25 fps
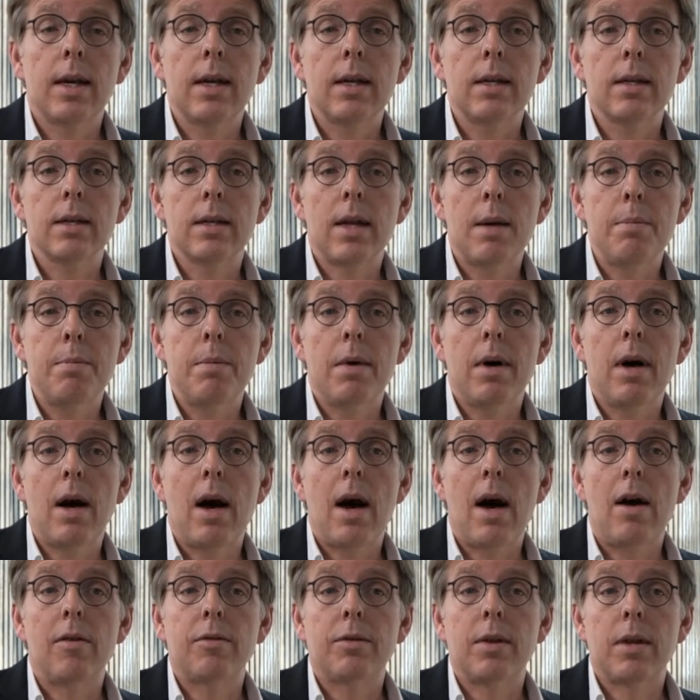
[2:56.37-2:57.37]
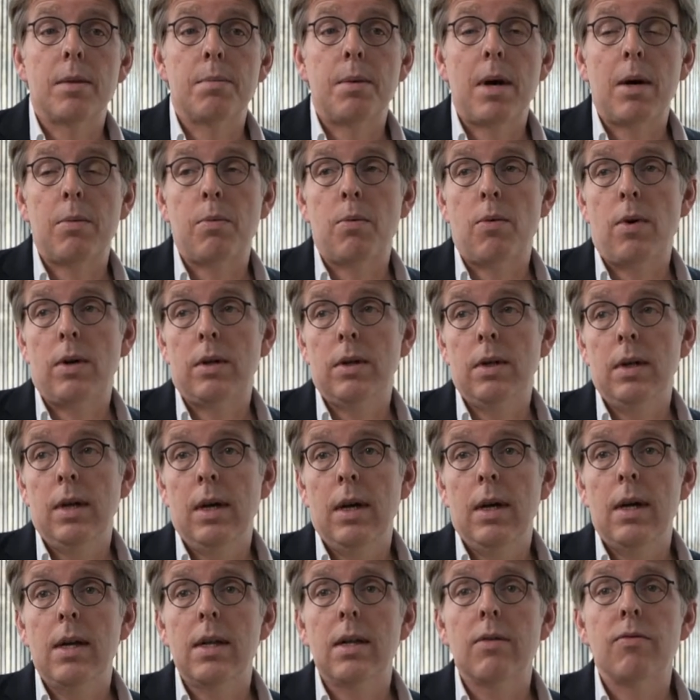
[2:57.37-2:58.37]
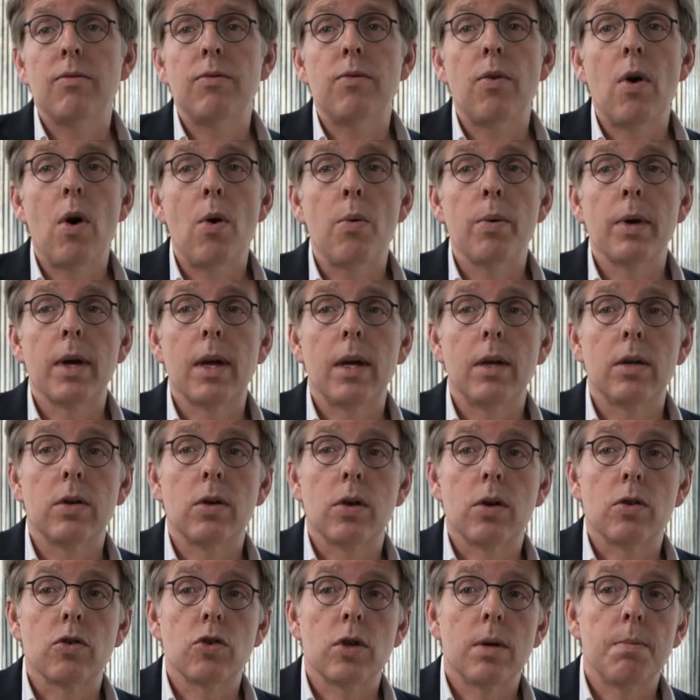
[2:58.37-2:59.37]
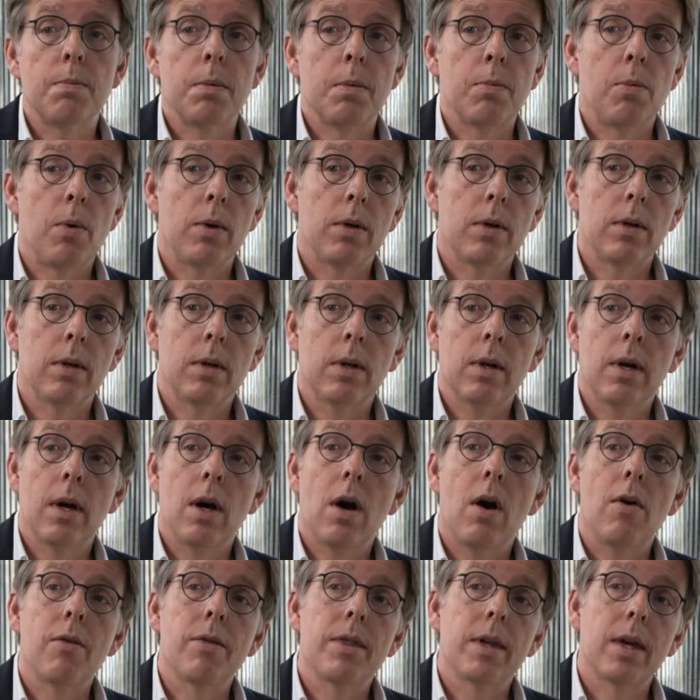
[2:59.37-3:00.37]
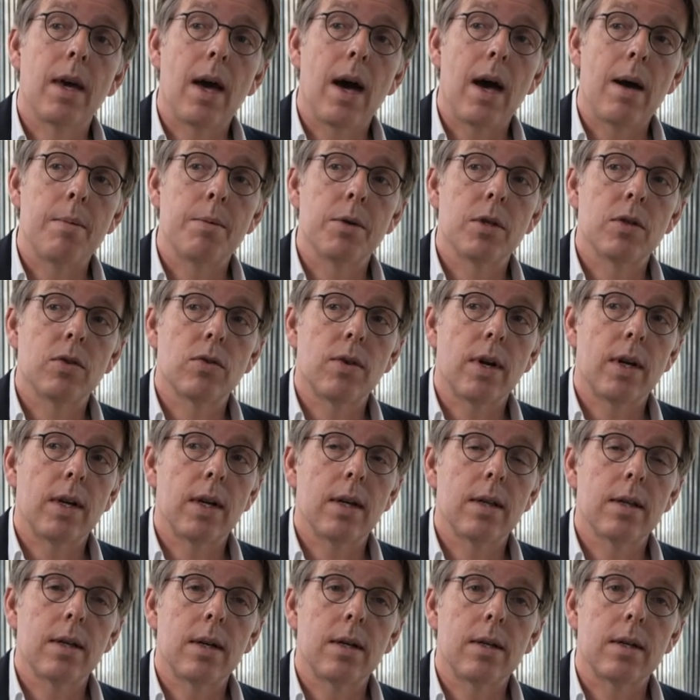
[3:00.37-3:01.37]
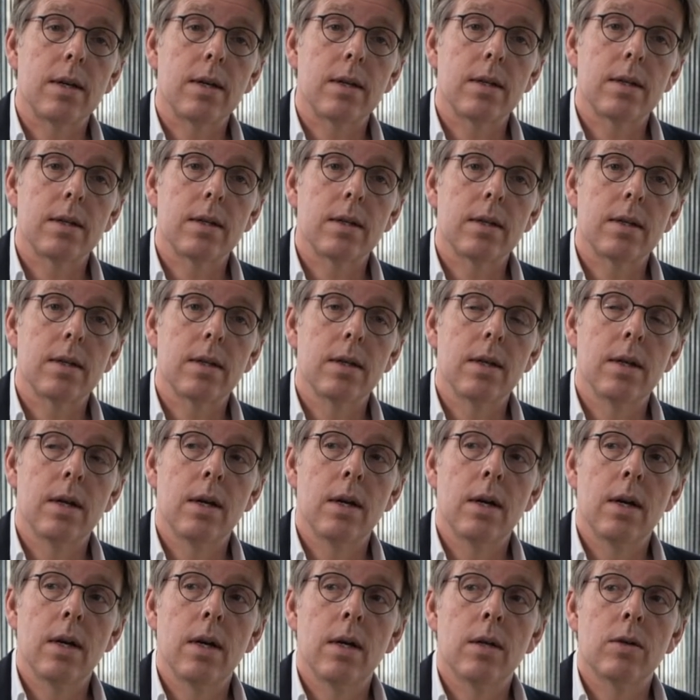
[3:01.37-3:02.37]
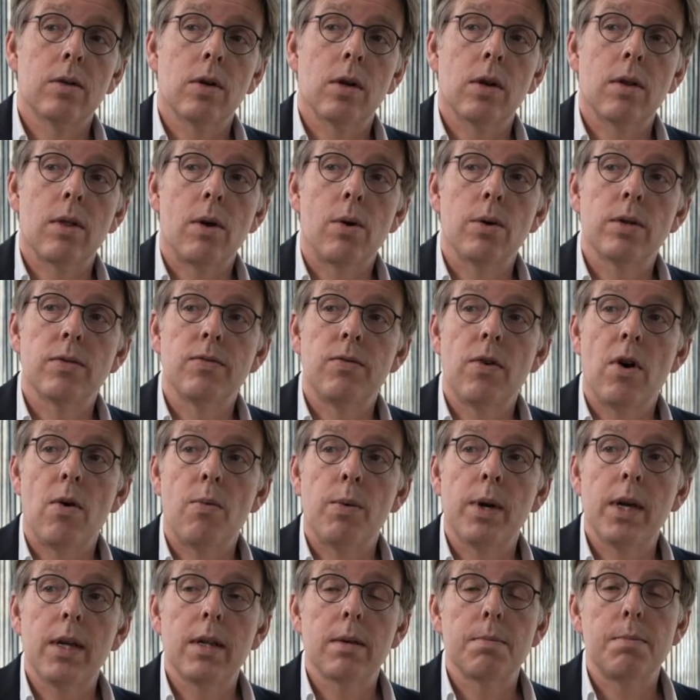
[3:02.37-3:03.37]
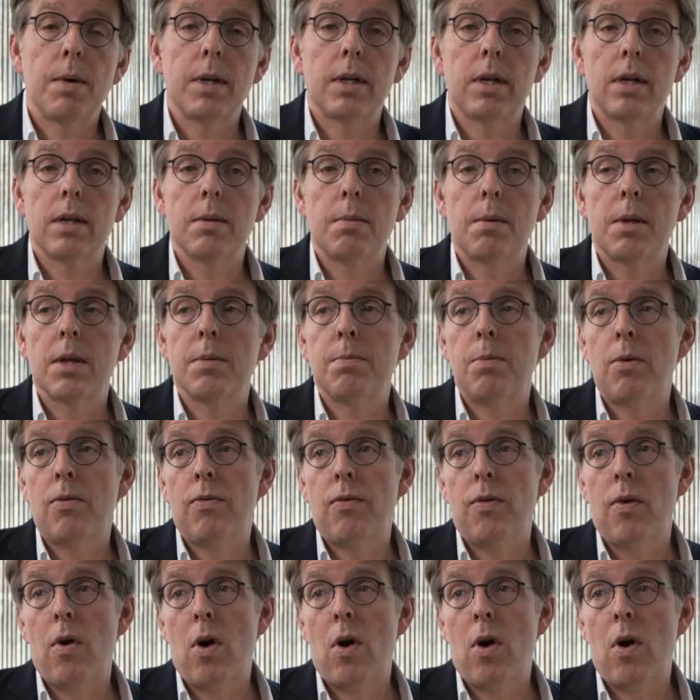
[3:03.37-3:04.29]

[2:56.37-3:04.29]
The next step after the part 1 is a 4-week internship at one of the IBUS training centers. During those 4 weeks, participants